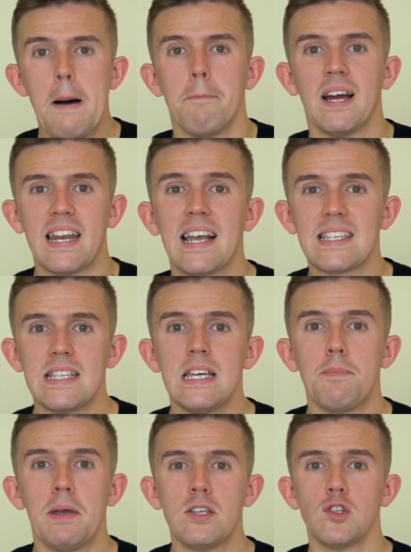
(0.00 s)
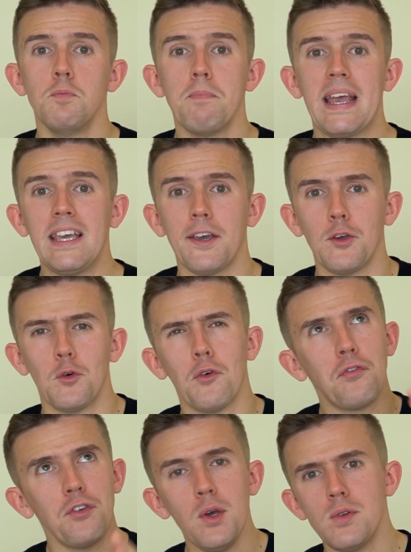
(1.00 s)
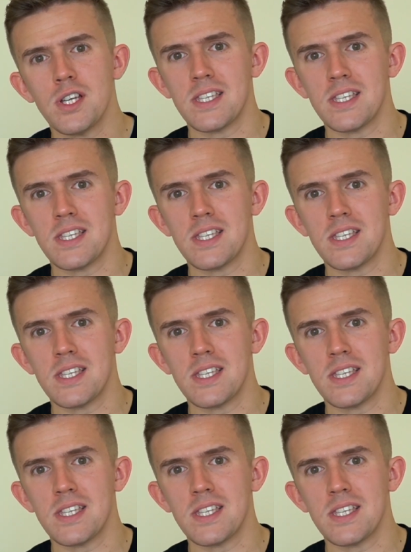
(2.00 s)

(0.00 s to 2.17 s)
My next tip is to make your future